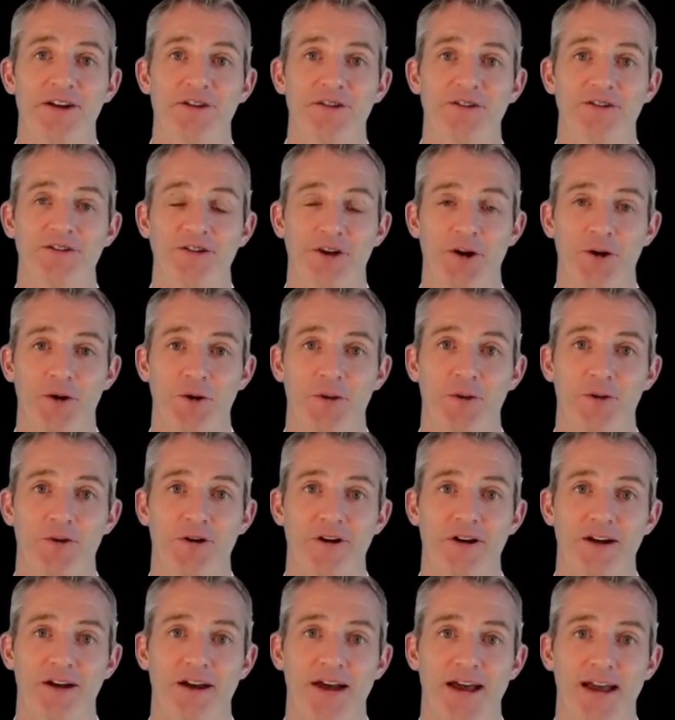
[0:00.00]

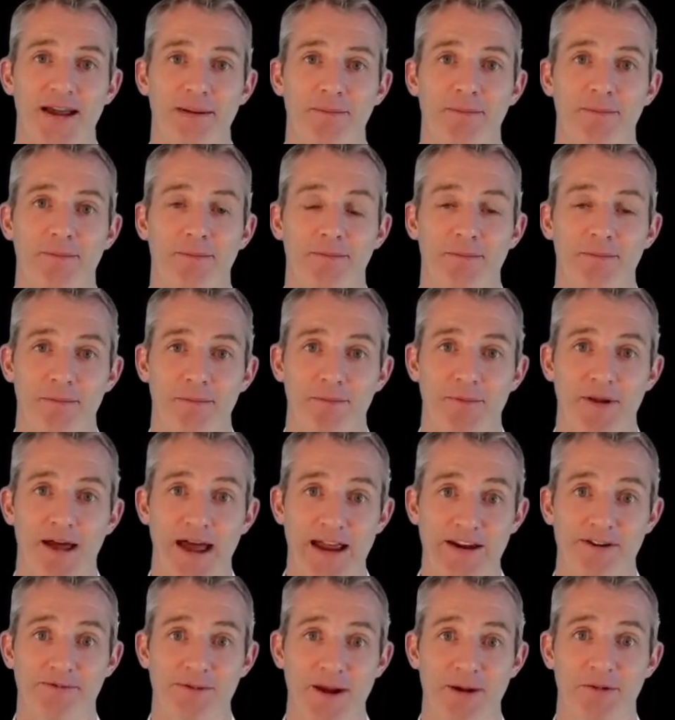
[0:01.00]
So a
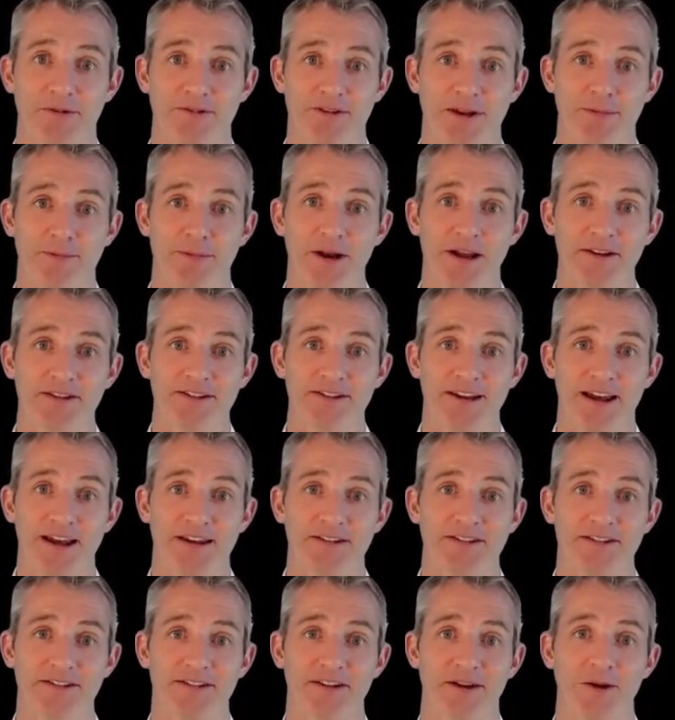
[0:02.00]
HbA1c blood
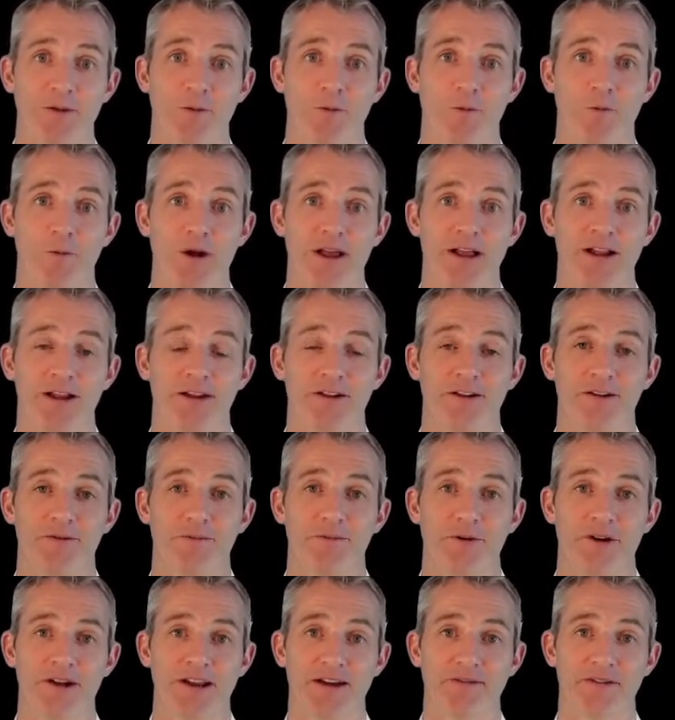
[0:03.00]
test will
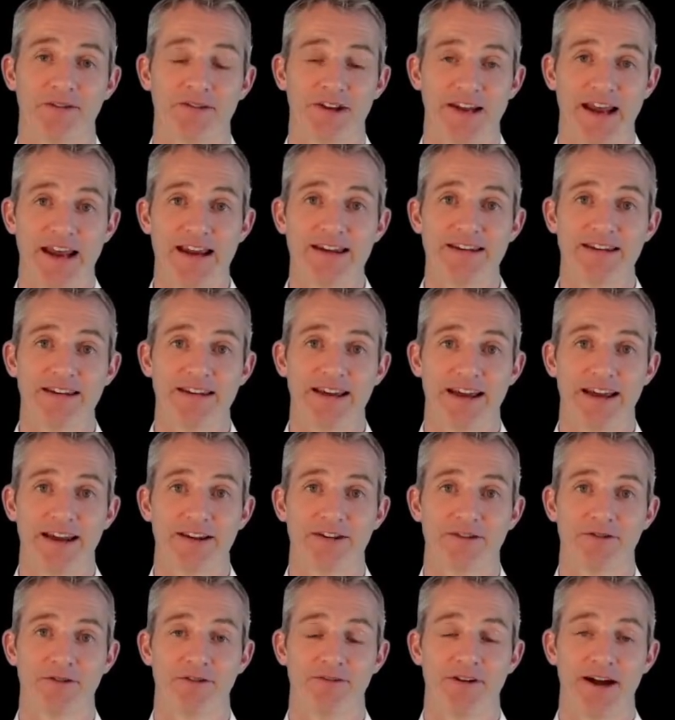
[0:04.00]
give us an
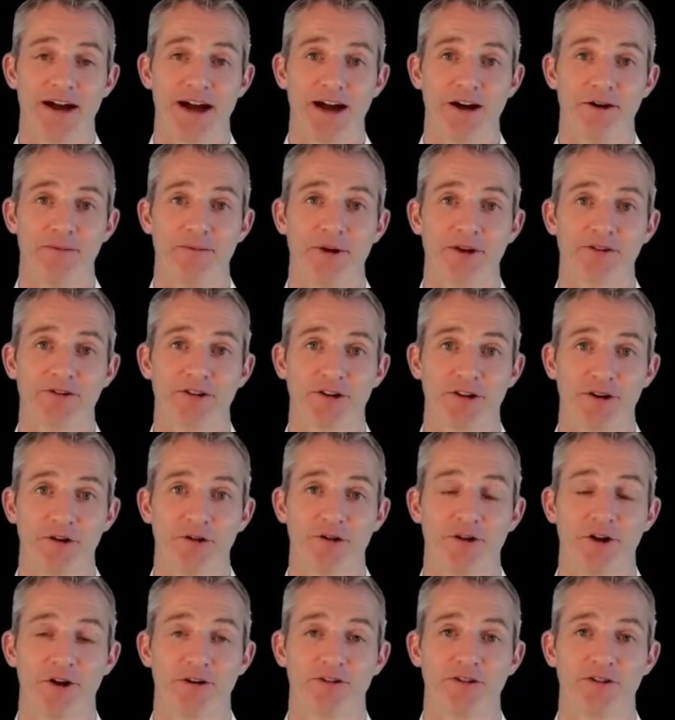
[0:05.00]
indicator of how much
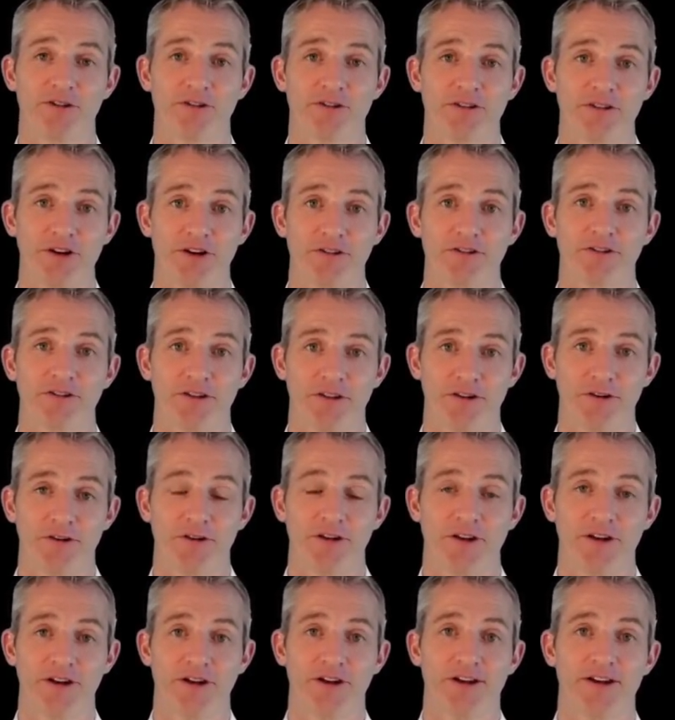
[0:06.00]
glucose stuck
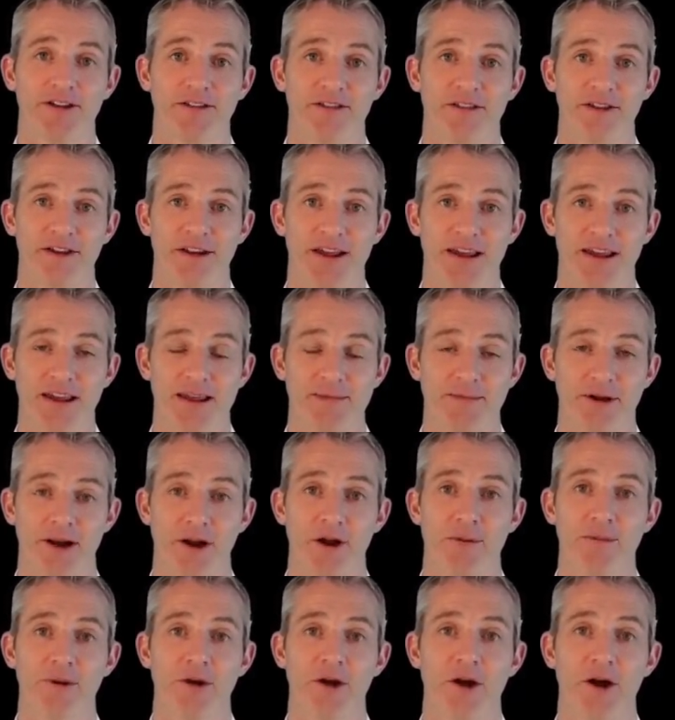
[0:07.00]
to the
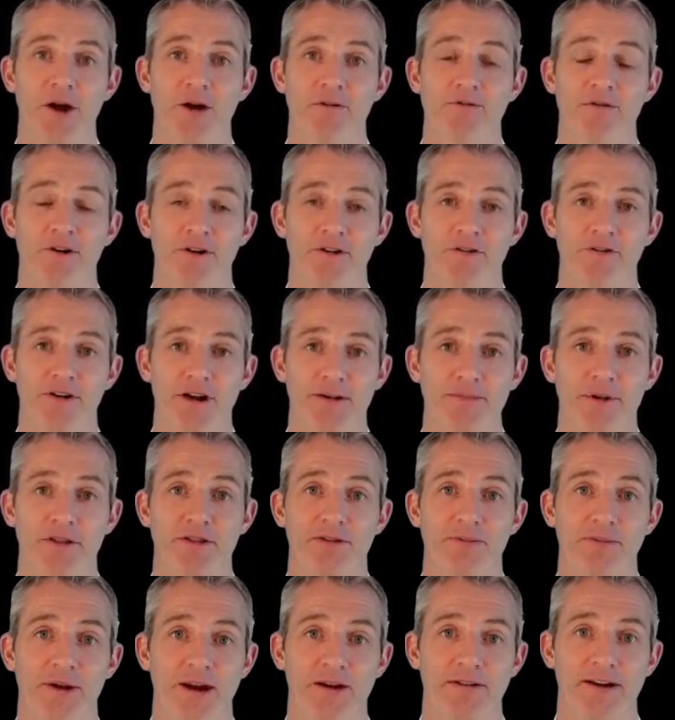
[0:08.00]
hemoglobin over a
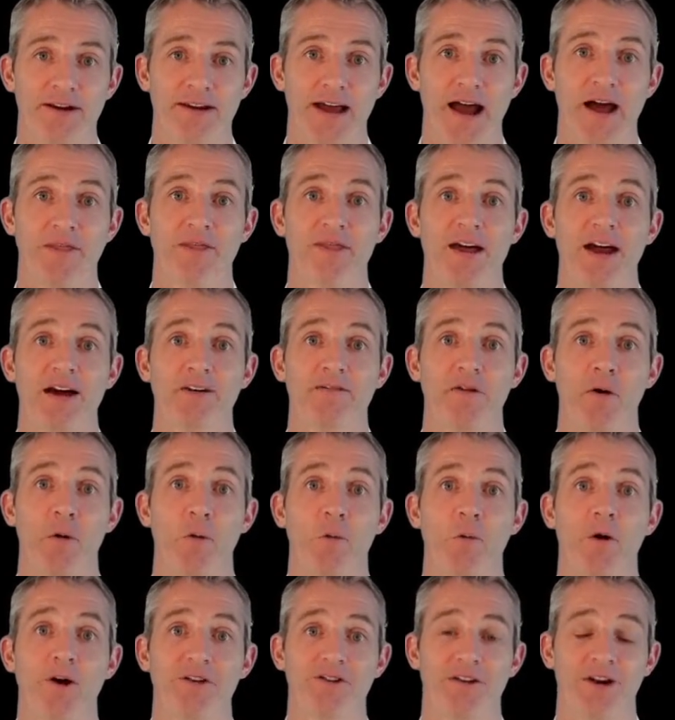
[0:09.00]
3-month period, and
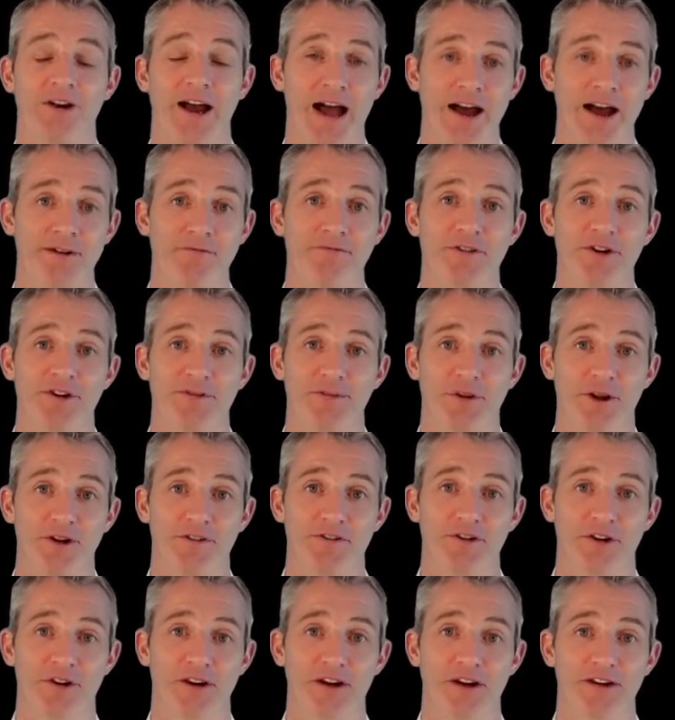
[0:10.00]
therefore what our average blood
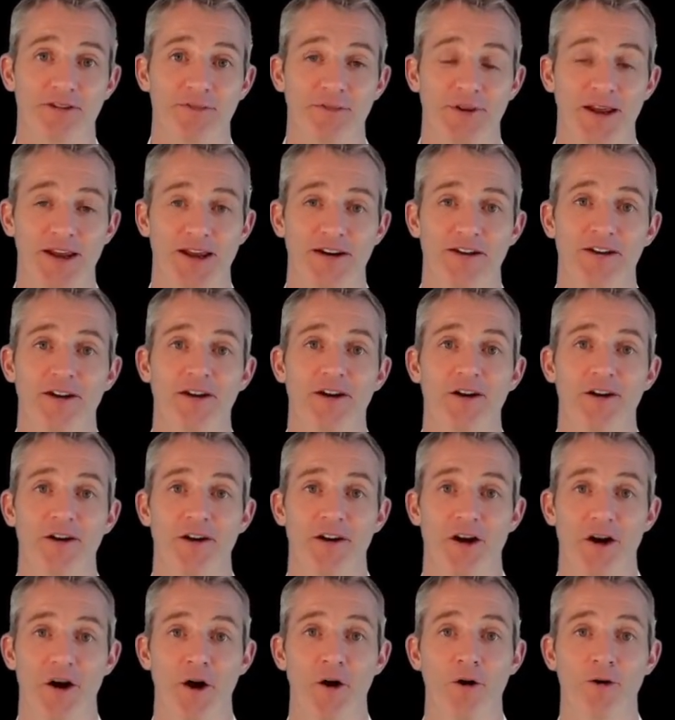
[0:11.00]
sugar has been
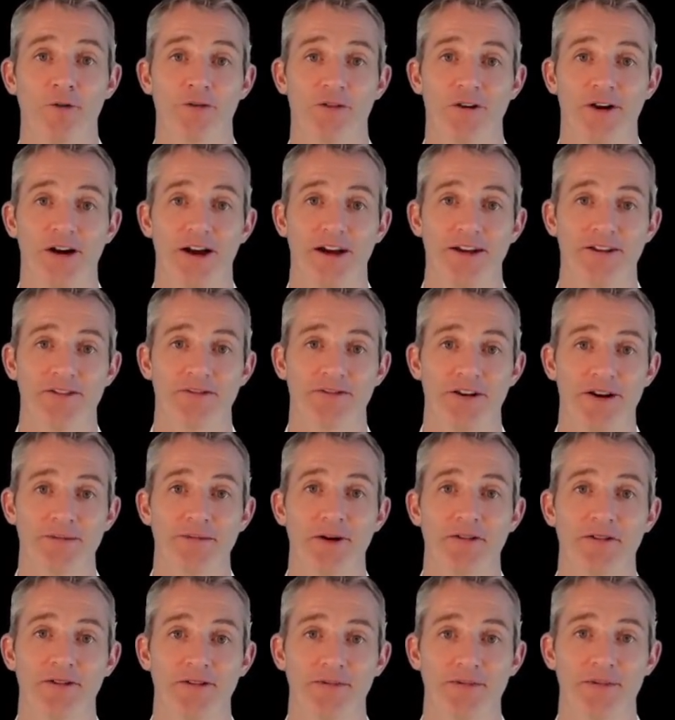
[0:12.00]
over a
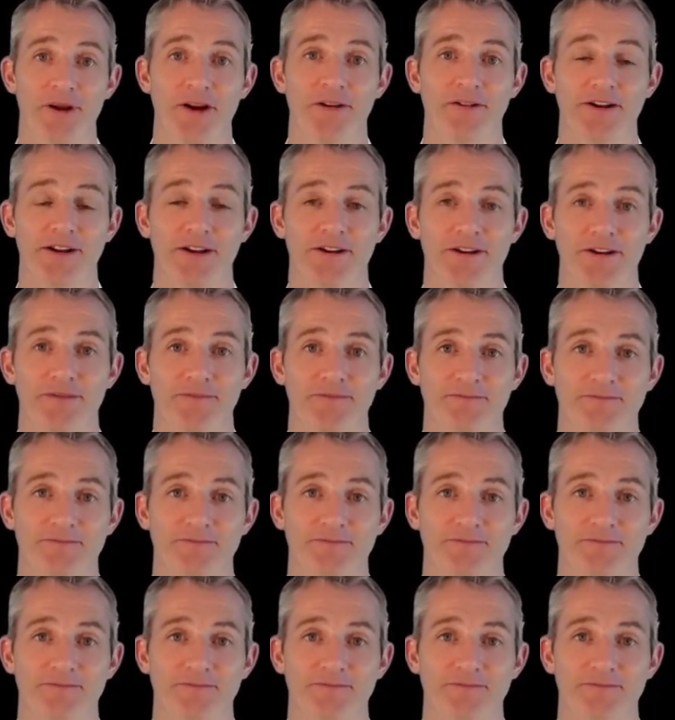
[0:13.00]
3-month period.